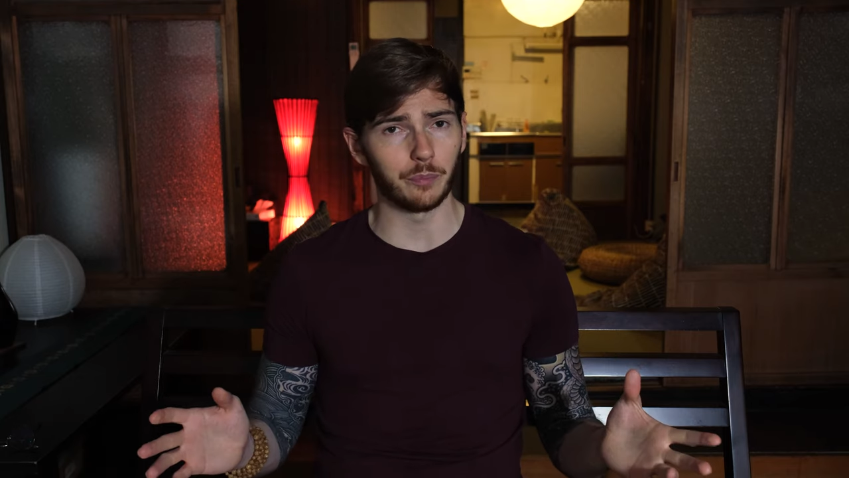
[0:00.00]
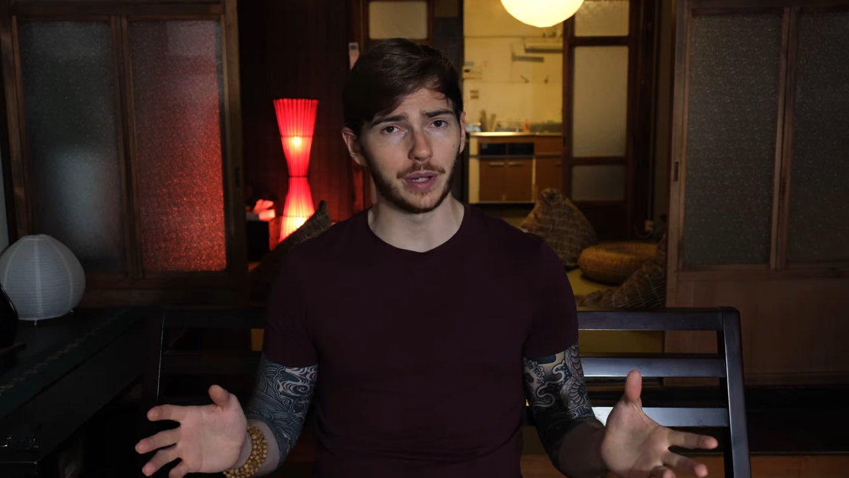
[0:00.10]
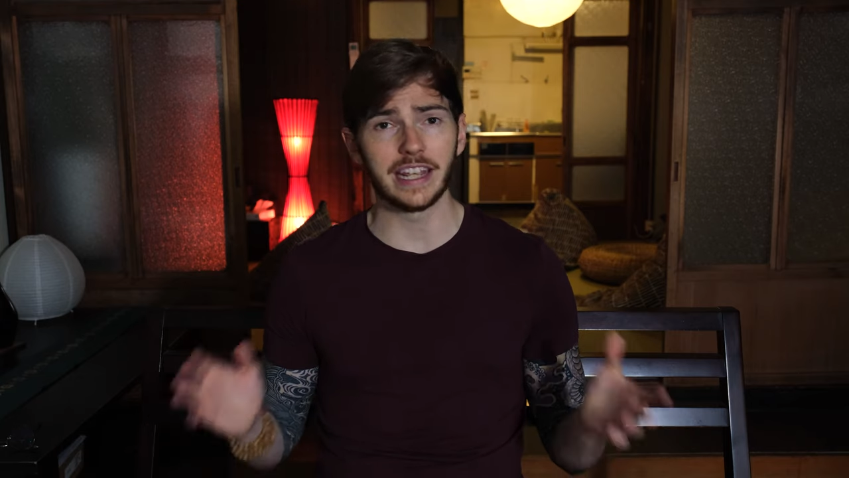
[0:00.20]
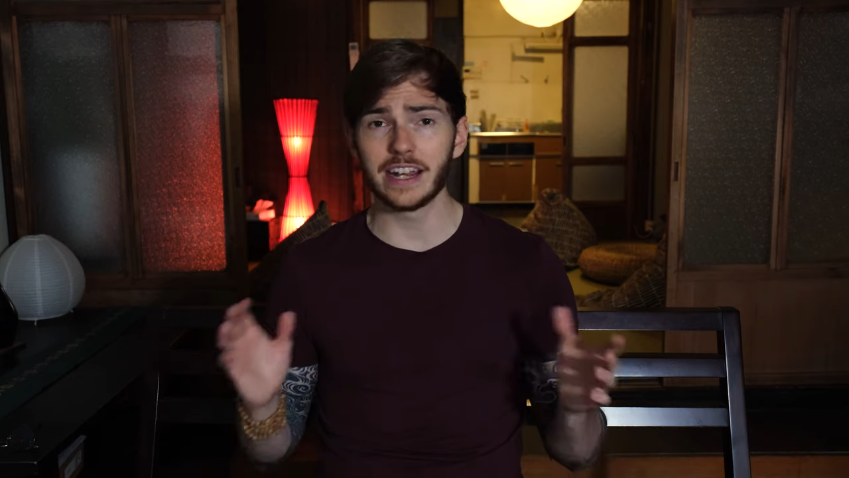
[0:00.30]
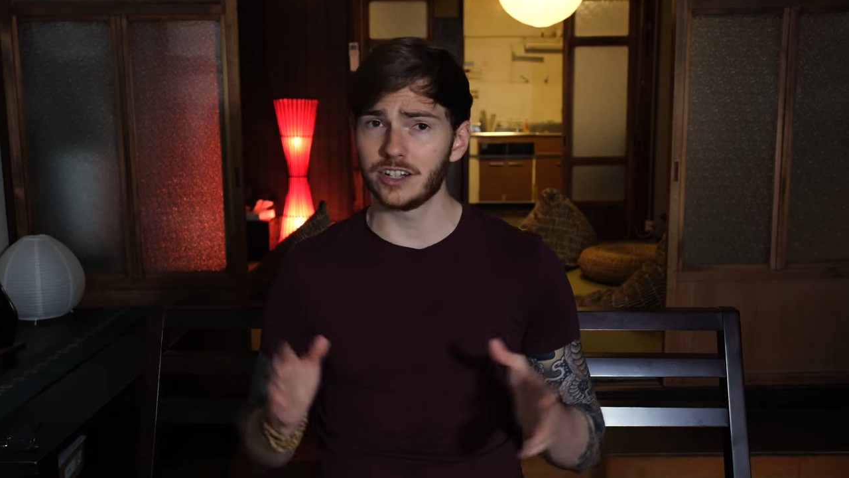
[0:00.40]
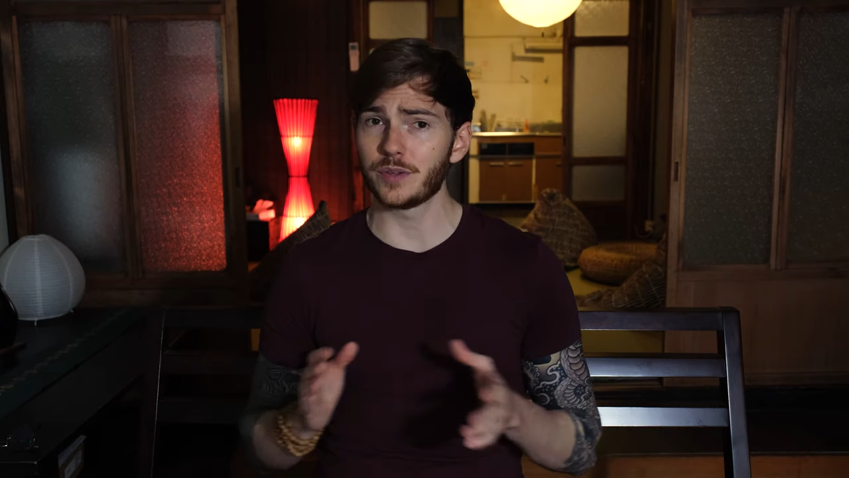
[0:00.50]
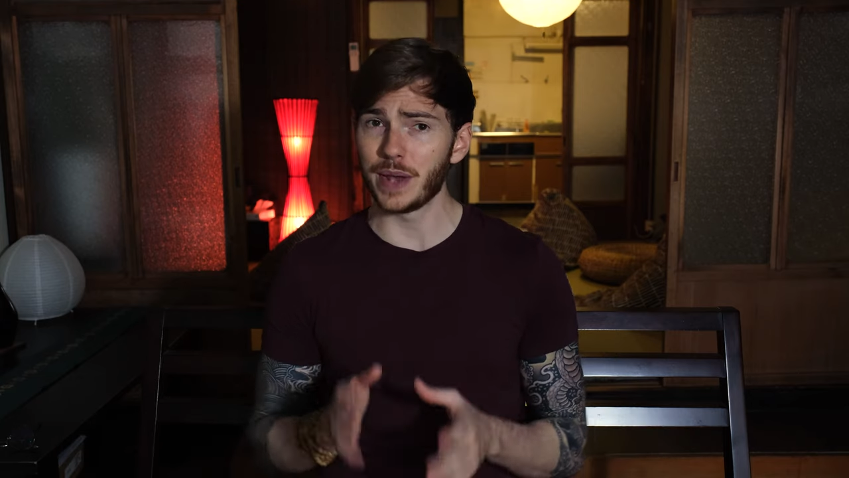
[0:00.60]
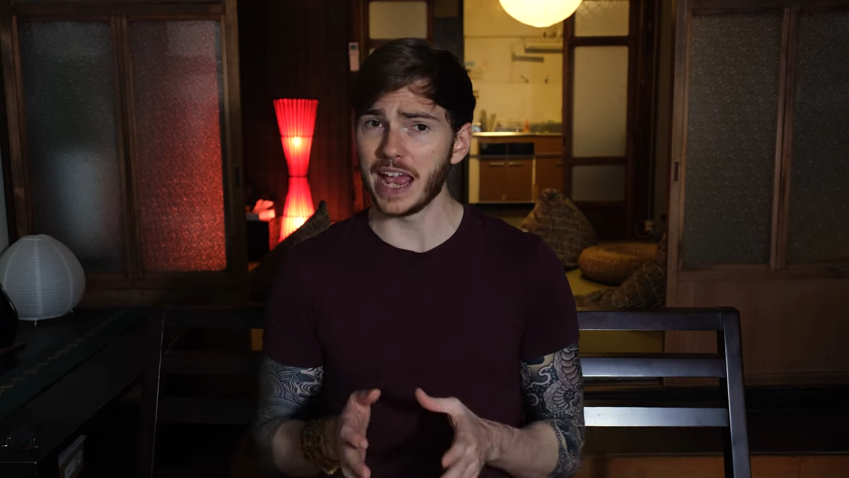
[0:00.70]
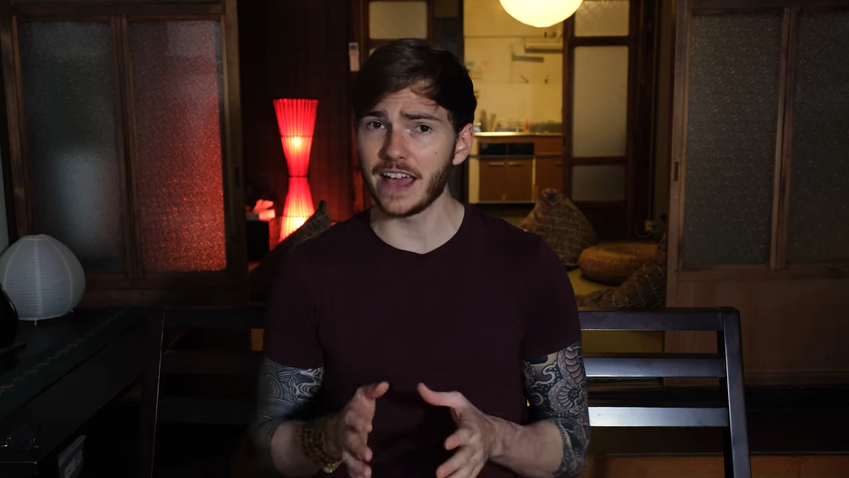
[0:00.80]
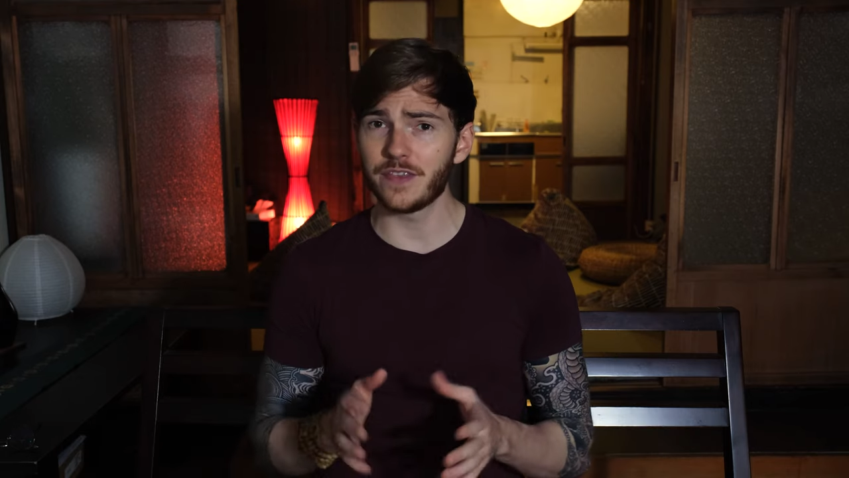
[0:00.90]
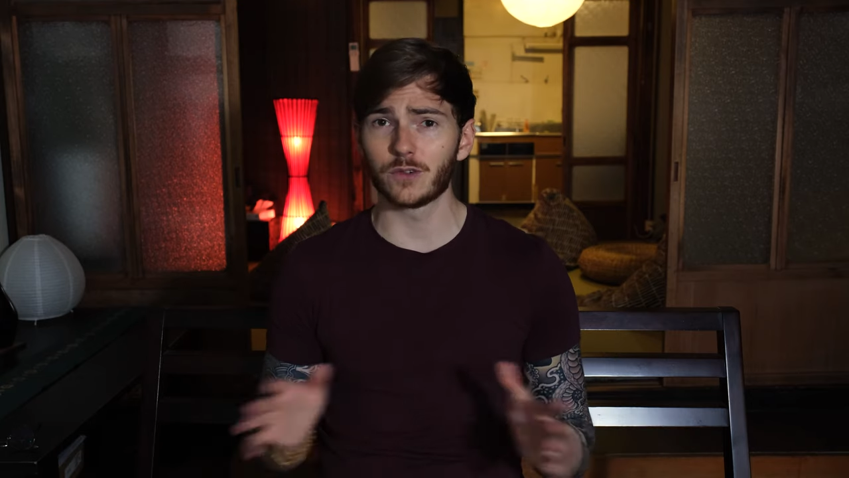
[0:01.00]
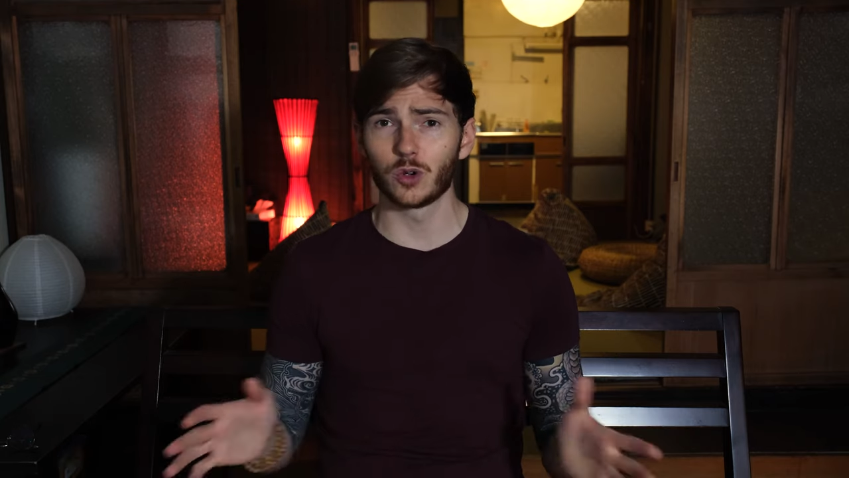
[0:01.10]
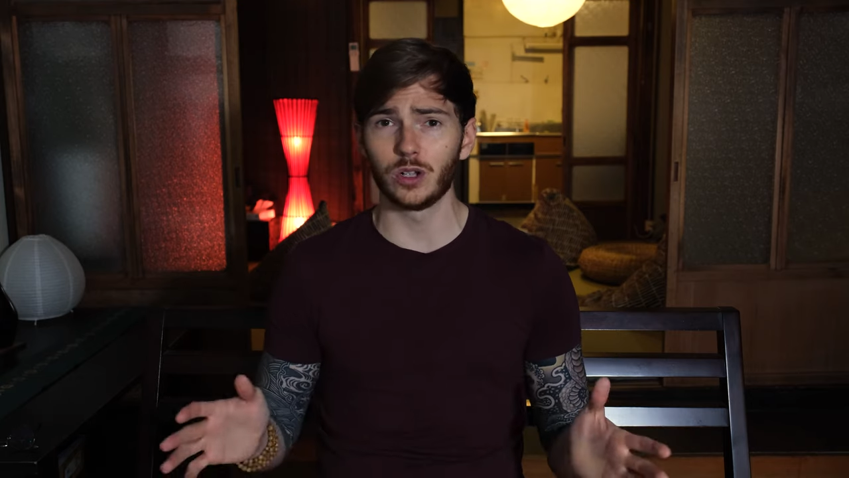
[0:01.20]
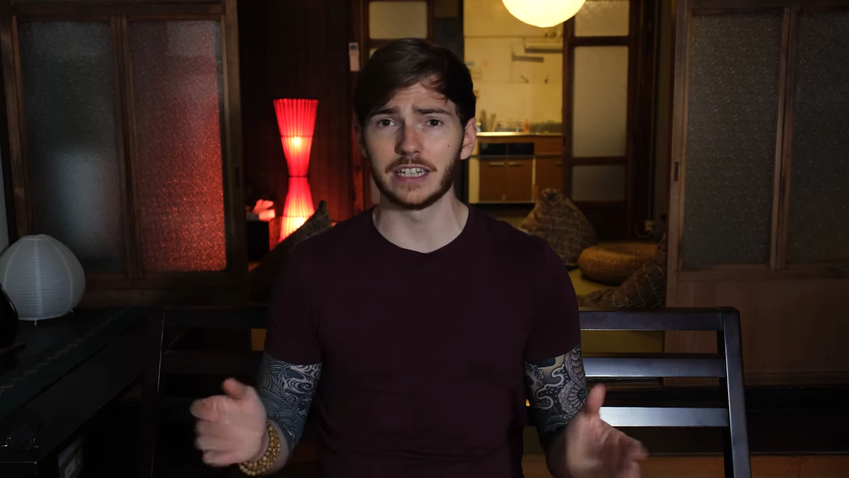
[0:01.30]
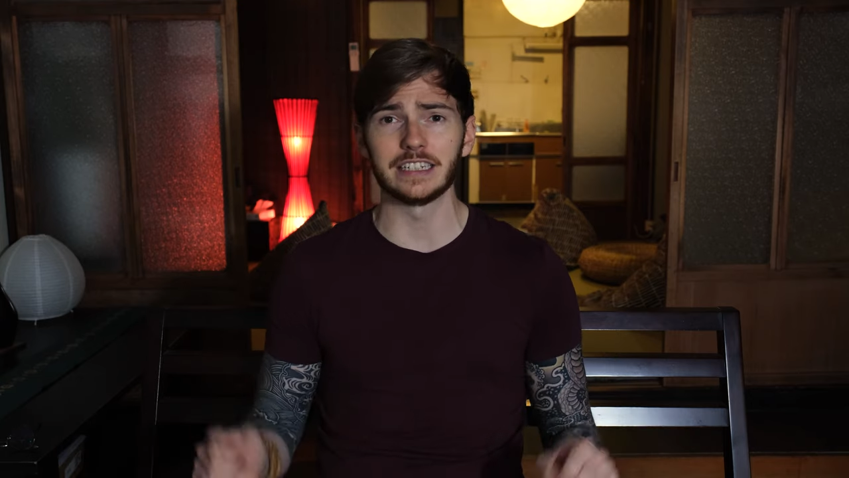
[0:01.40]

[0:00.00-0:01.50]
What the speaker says: But here in Japan, the rule